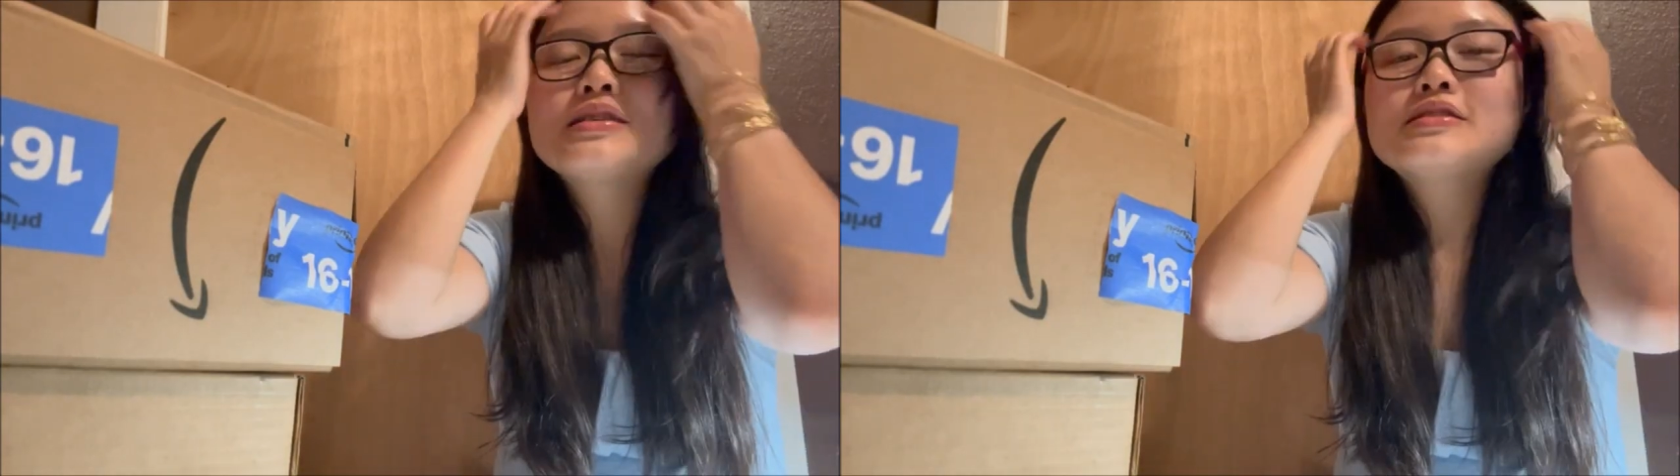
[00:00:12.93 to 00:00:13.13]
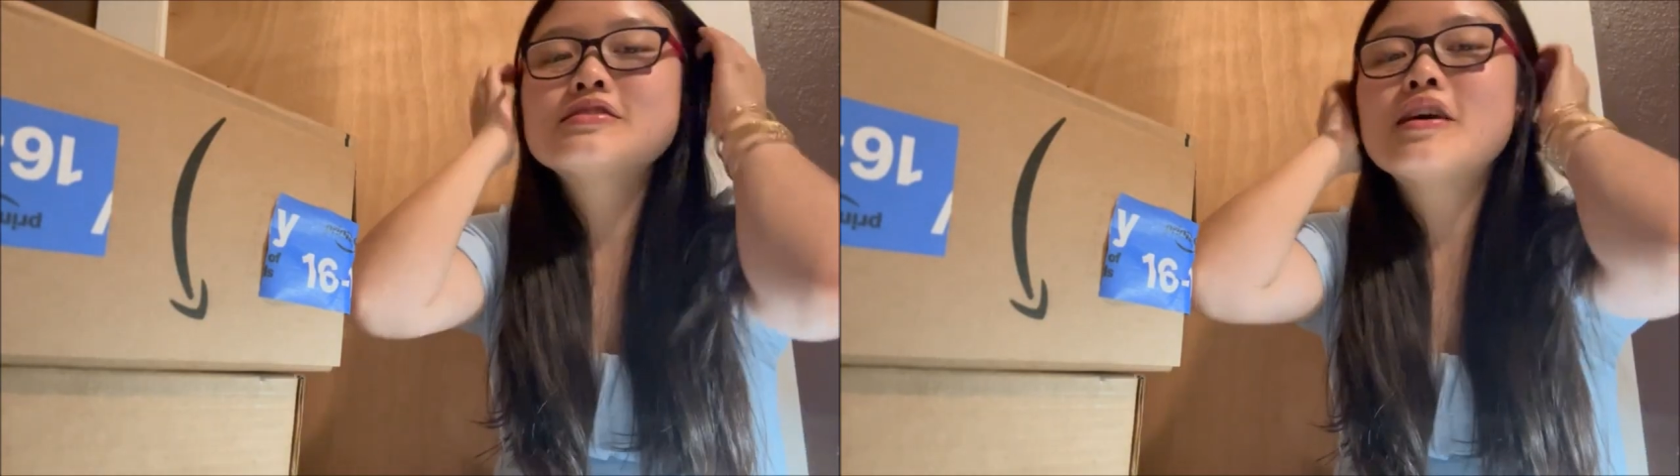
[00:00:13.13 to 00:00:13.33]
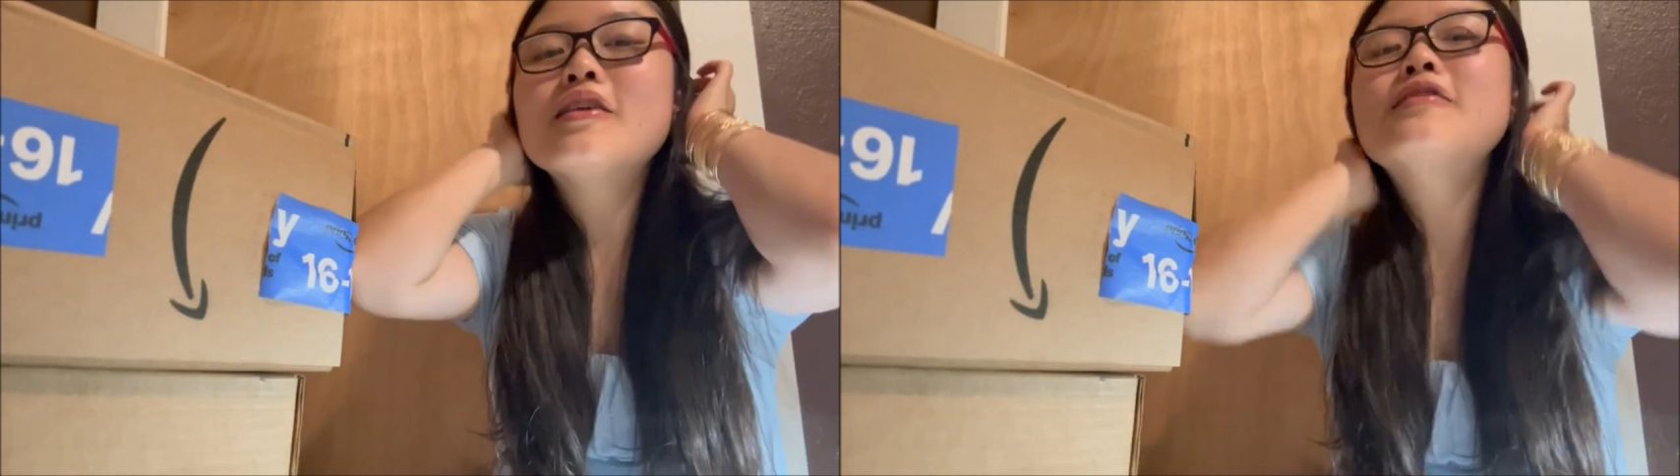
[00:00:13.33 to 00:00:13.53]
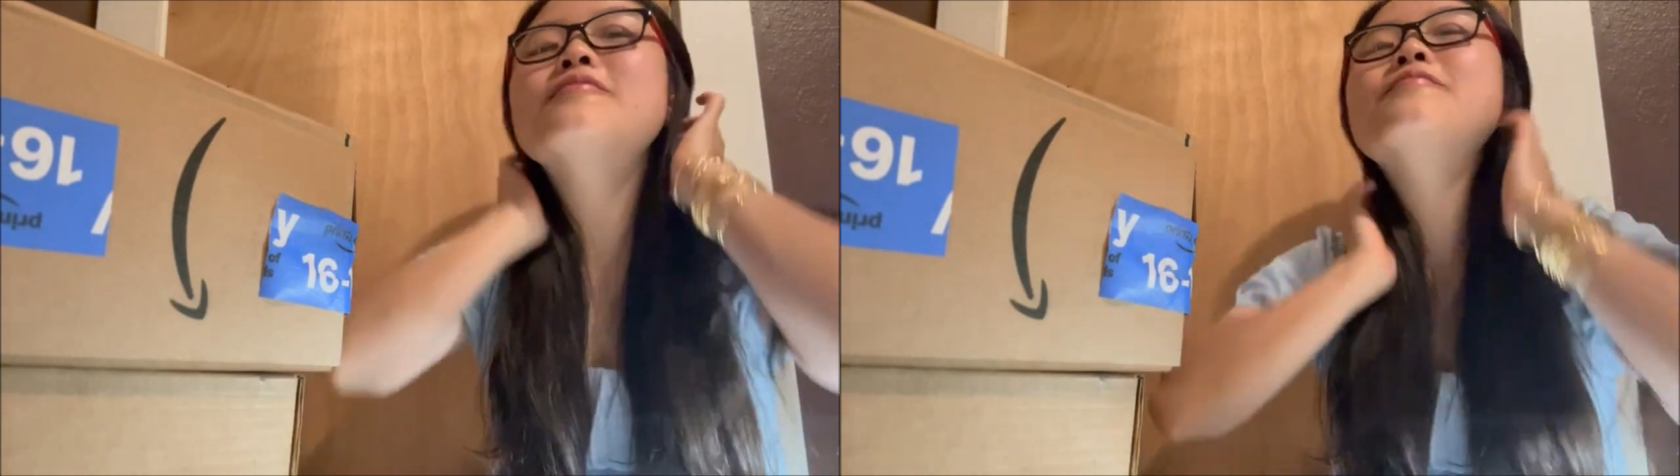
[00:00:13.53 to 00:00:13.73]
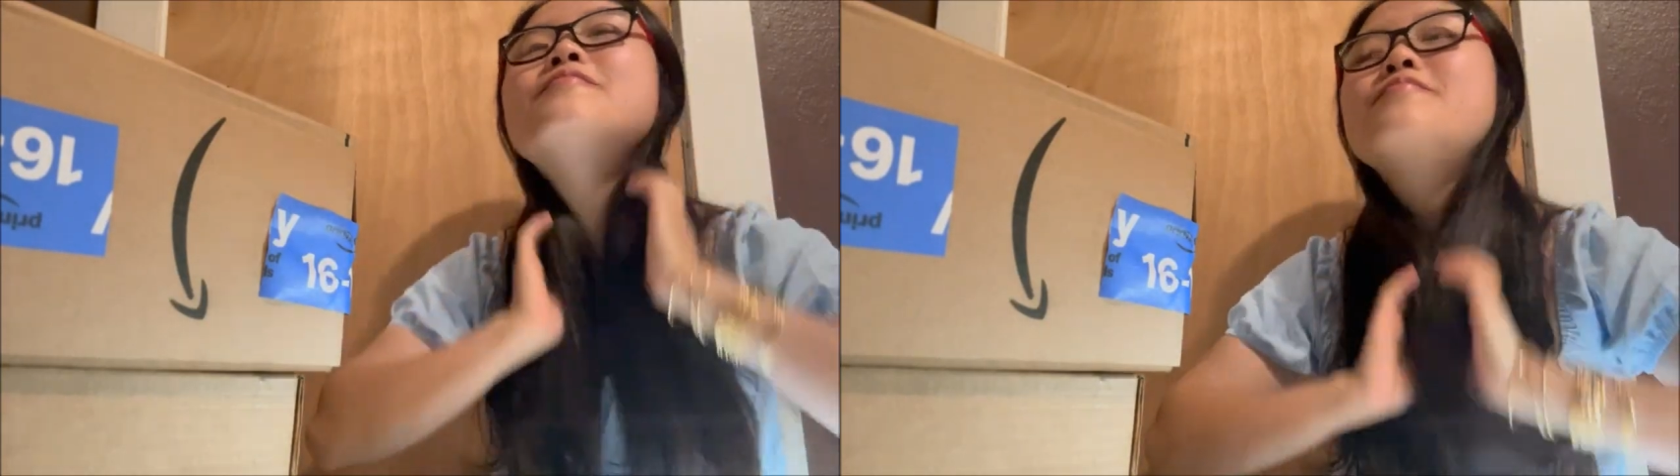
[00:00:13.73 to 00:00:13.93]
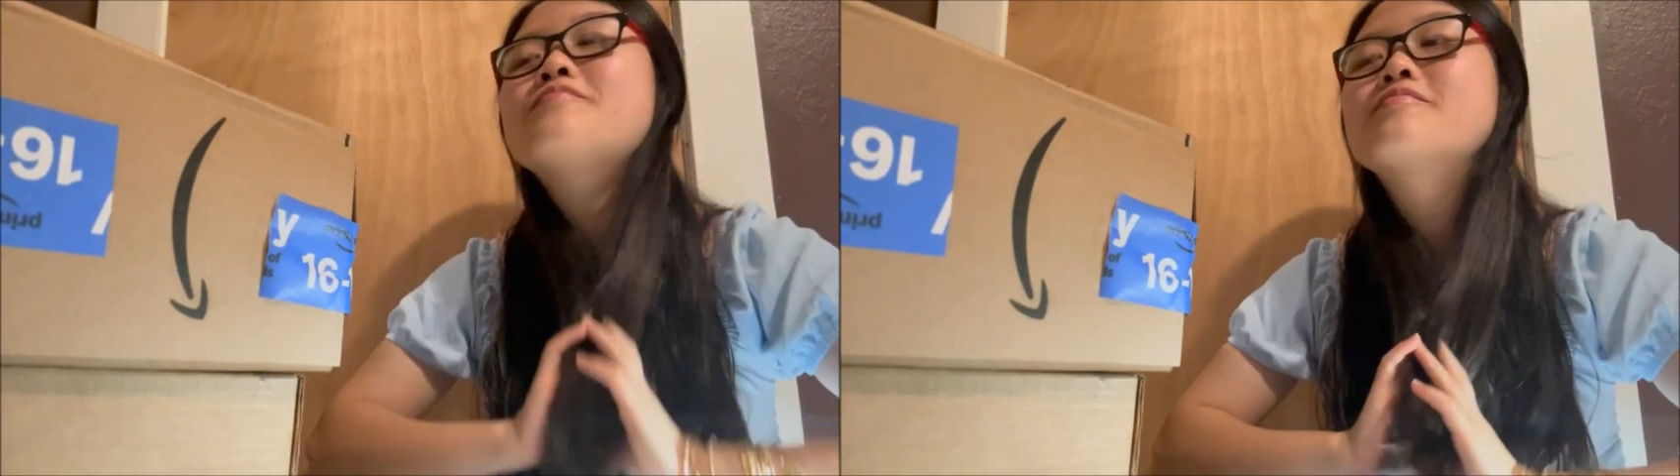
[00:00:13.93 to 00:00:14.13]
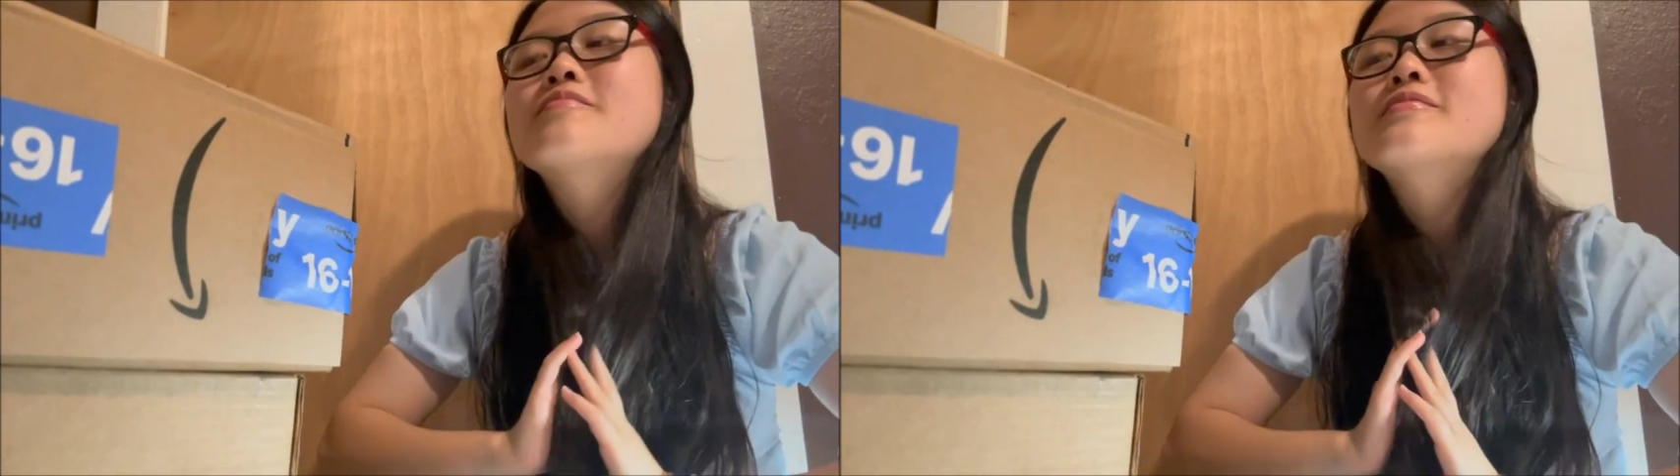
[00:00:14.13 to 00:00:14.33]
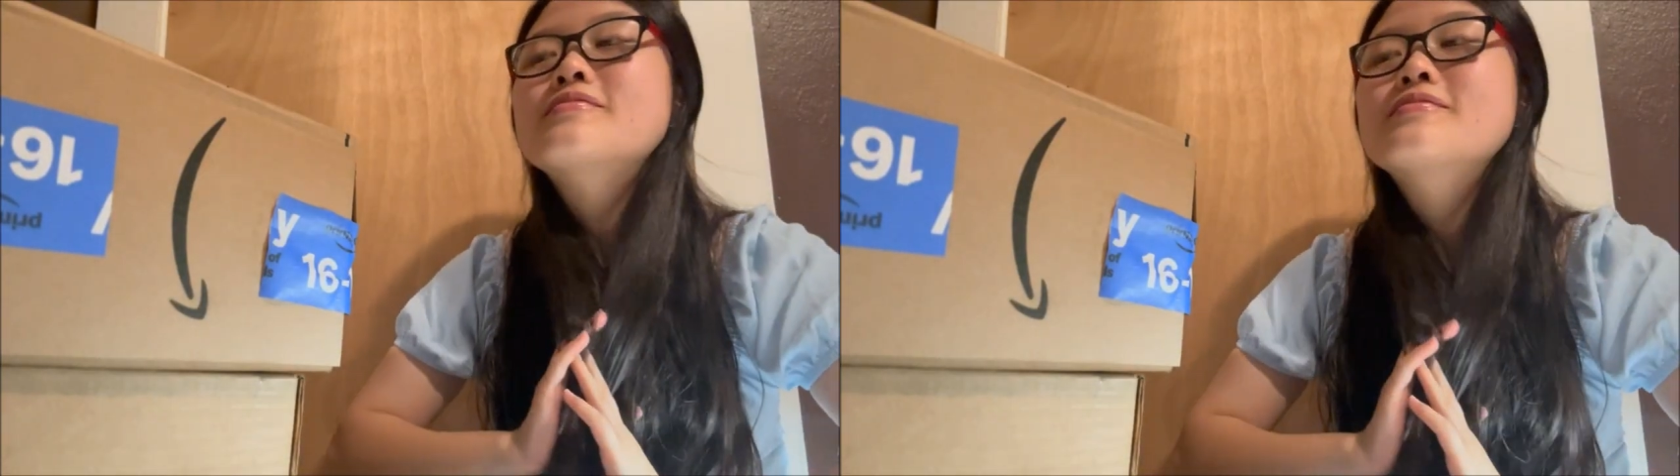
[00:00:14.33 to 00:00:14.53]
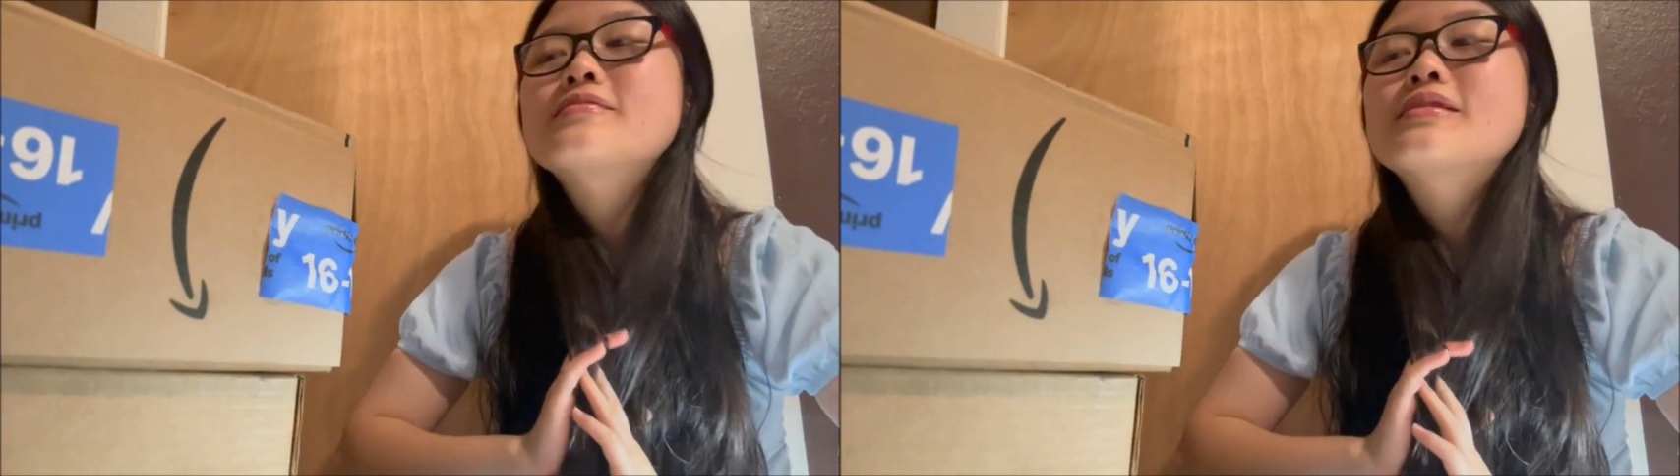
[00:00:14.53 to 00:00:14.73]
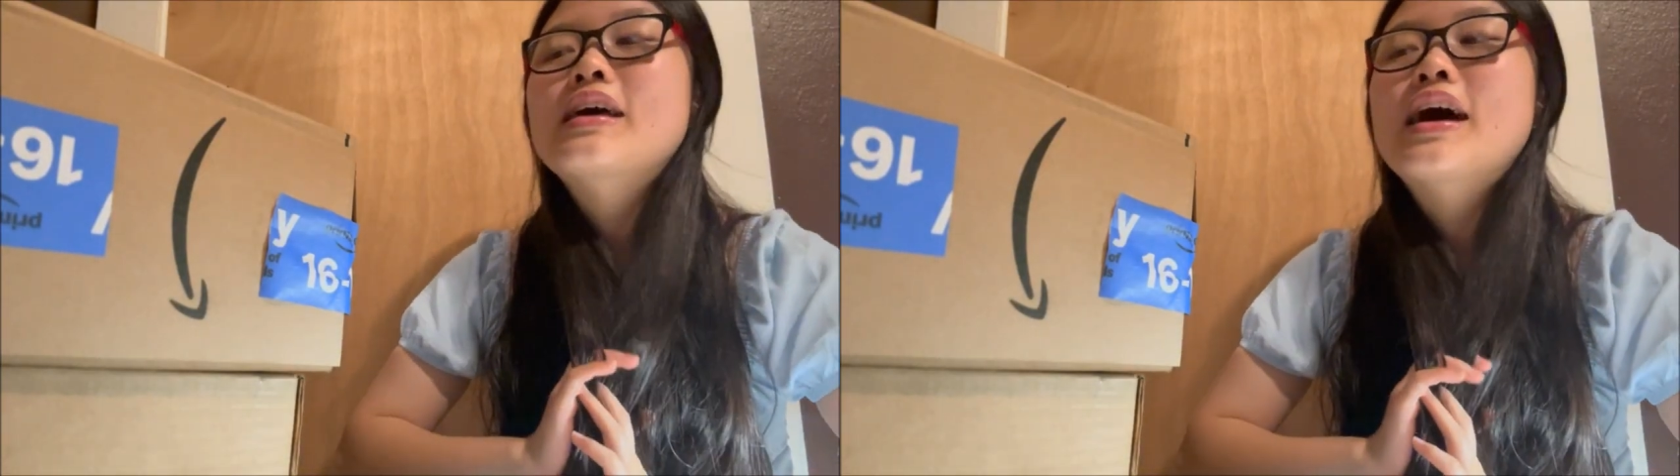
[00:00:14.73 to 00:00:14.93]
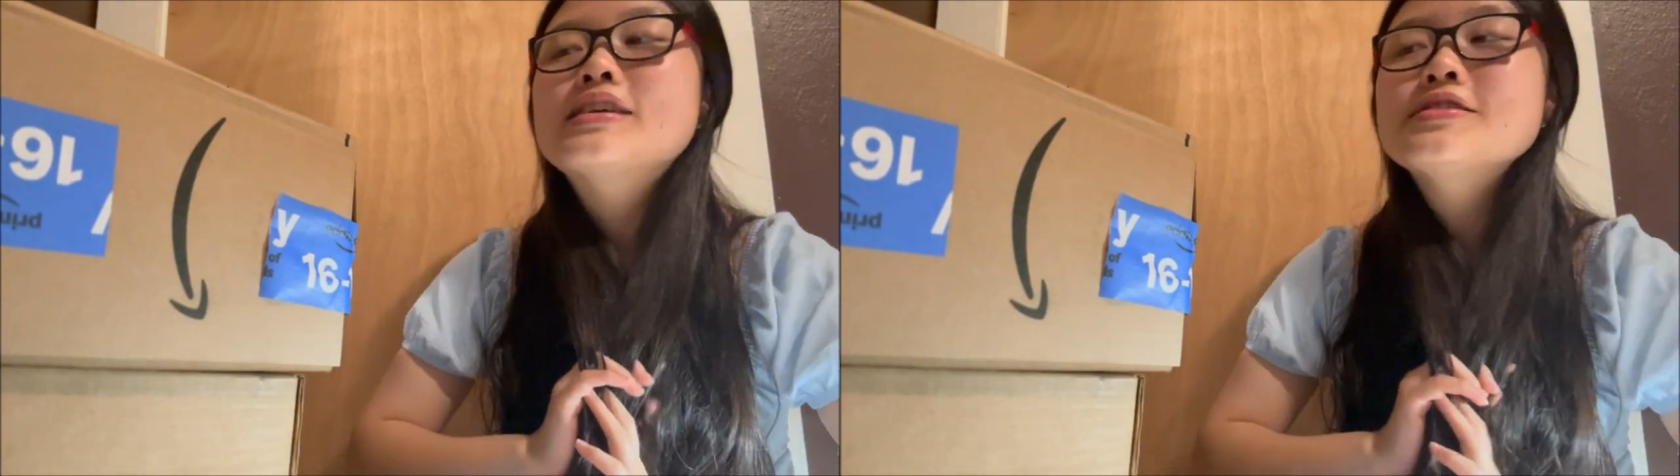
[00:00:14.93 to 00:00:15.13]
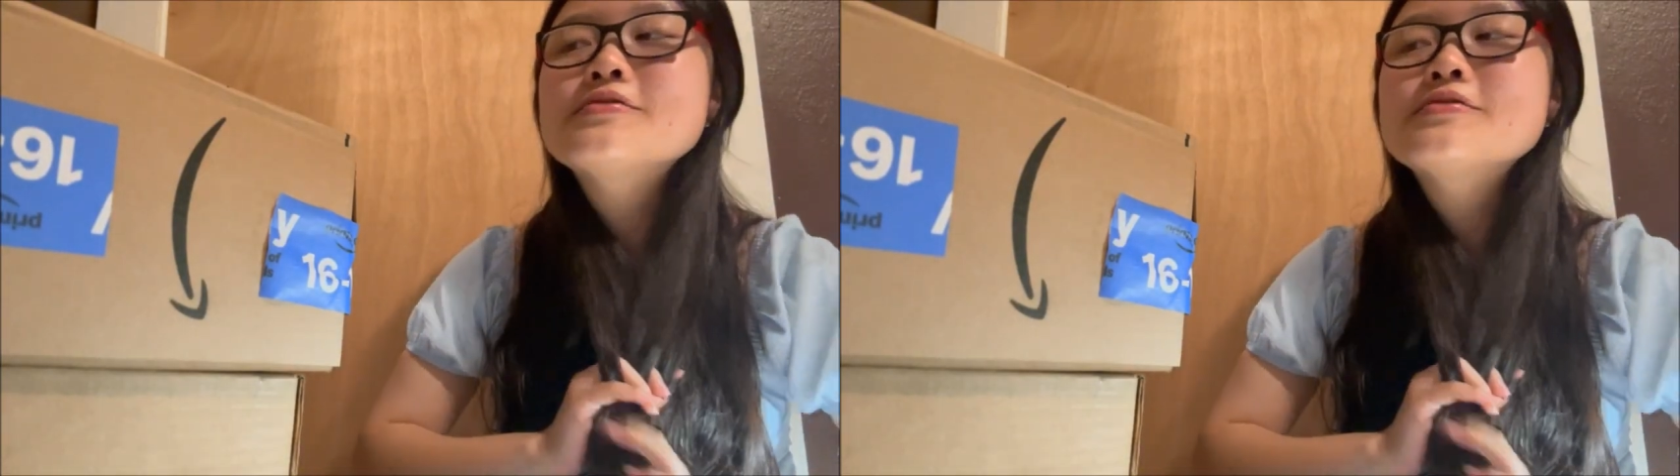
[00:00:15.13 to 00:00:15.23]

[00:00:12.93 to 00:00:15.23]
So as